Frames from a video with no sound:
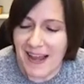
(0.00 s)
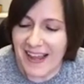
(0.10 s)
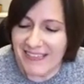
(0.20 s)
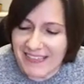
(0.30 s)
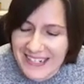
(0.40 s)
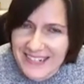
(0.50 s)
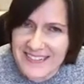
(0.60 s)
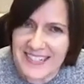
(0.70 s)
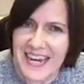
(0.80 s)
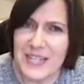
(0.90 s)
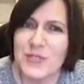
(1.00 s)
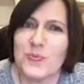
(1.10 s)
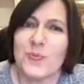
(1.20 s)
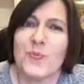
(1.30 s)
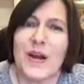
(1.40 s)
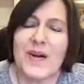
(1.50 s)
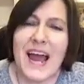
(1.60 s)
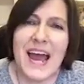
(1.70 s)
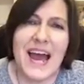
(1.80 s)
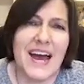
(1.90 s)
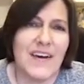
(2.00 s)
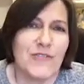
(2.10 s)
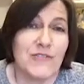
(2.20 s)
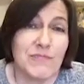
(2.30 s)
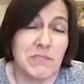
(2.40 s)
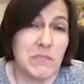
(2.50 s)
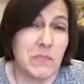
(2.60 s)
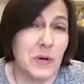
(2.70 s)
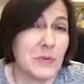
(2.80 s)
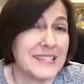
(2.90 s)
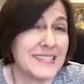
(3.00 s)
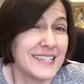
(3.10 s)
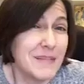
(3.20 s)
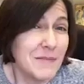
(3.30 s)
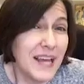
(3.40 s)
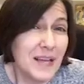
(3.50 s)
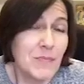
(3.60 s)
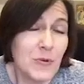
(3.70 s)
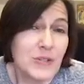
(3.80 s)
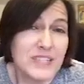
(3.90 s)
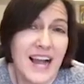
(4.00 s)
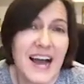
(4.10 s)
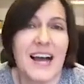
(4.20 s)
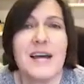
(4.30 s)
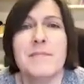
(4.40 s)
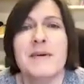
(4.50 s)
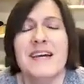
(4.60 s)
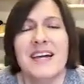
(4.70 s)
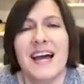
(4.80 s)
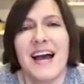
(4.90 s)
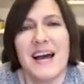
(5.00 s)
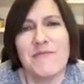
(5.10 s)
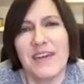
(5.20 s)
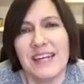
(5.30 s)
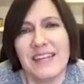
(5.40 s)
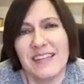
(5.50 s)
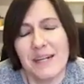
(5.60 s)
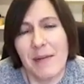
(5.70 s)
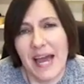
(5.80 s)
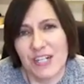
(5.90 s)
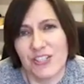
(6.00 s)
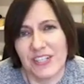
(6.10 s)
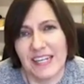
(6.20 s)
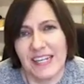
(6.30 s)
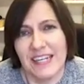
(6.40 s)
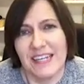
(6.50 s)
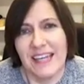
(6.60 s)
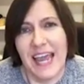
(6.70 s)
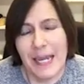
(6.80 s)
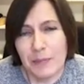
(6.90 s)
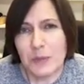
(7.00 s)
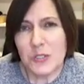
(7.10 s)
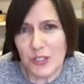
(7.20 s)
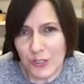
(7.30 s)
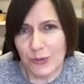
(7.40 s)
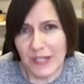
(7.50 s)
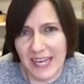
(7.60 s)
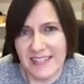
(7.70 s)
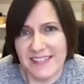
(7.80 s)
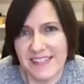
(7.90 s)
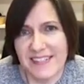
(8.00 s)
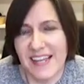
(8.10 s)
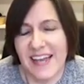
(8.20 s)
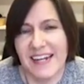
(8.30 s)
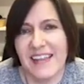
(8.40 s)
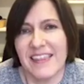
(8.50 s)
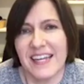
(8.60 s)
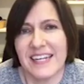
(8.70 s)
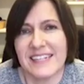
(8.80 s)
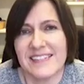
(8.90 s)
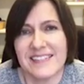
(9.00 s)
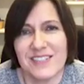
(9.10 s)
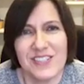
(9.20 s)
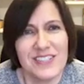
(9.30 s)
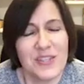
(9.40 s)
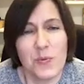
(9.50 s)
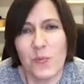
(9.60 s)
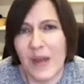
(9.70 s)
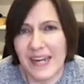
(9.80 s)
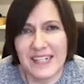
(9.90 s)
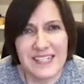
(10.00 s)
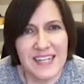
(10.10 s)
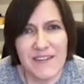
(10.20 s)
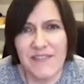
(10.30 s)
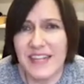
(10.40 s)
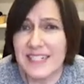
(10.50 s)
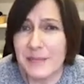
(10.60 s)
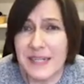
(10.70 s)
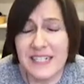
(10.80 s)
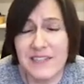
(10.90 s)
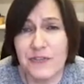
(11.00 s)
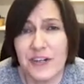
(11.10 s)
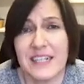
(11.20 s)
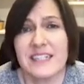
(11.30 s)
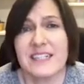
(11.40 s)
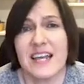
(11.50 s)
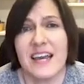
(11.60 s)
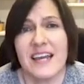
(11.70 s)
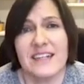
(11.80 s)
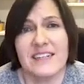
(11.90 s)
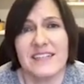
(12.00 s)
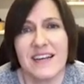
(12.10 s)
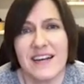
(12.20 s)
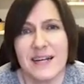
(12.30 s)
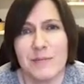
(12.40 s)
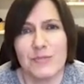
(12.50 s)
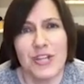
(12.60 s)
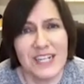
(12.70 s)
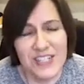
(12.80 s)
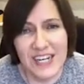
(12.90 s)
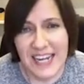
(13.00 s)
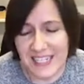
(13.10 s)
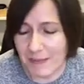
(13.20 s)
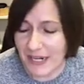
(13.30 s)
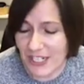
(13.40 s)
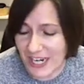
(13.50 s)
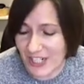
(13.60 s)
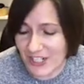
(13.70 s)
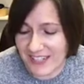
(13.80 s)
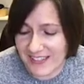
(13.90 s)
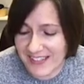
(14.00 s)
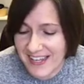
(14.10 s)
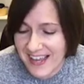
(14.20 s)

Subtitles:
In these days where I have what would seem like more time, I'm finding that I'm actually able to do less. And I think it's just the weight of things being different and changing expectations.